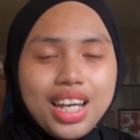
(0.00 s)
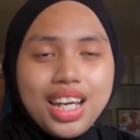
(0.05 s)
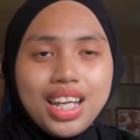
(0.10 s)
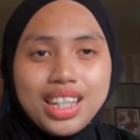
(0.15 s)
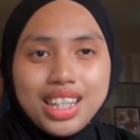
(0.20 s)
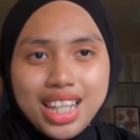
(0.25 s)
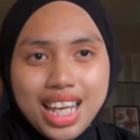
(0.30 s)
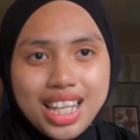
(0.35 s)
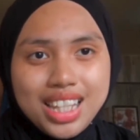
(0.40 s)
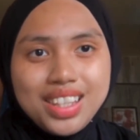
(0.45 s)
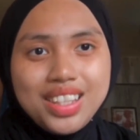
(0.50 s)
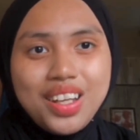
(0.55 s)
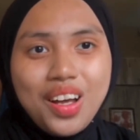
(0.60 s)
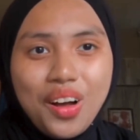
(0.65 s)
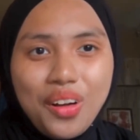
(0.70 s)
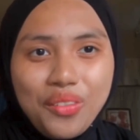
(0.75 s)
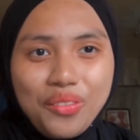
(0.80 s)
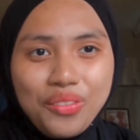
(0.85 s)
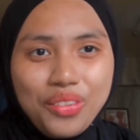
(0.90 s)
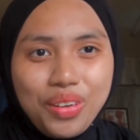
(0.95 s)
That's
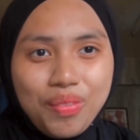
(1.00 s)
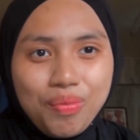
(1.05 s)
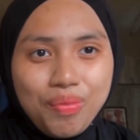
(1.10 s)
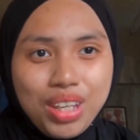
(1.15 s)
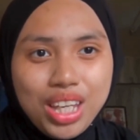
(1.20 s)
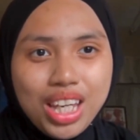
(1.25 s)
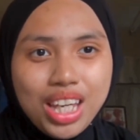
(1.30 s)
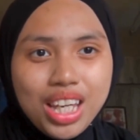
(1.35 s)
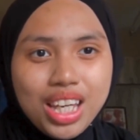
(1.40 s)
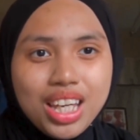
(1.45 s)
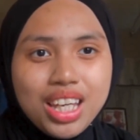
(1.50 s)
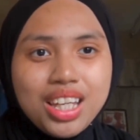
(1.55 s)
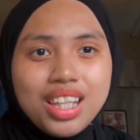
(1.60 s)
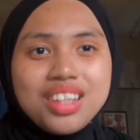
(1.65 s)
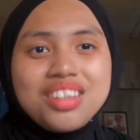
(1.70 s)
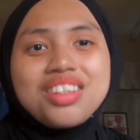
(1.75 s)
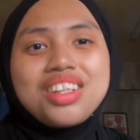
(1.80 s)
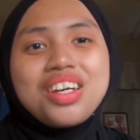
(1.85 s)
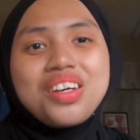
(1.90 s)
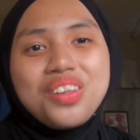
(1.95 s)
all from me.
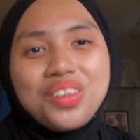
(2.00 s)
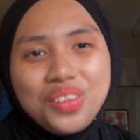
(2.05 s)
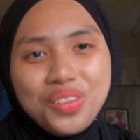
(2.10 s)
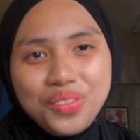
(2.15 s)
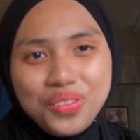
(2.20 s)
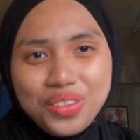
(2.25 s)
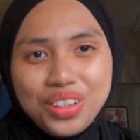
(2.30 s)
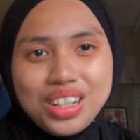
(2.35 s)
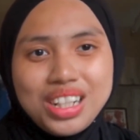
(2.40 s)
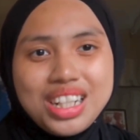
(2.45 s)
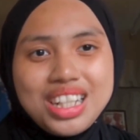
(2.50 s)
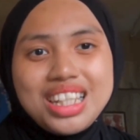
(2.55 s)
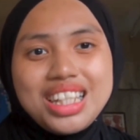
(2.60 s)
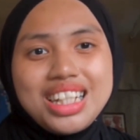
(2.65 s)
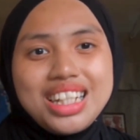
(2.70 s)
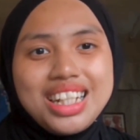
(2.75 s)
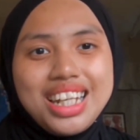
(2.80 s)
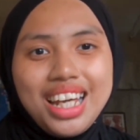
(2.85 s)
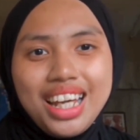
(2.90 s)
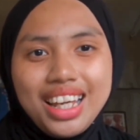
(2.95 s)
Thank you for
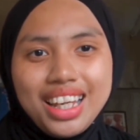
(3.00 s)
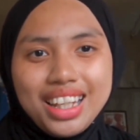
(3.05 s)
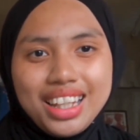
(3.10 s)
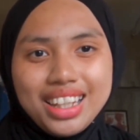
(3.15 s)
listening.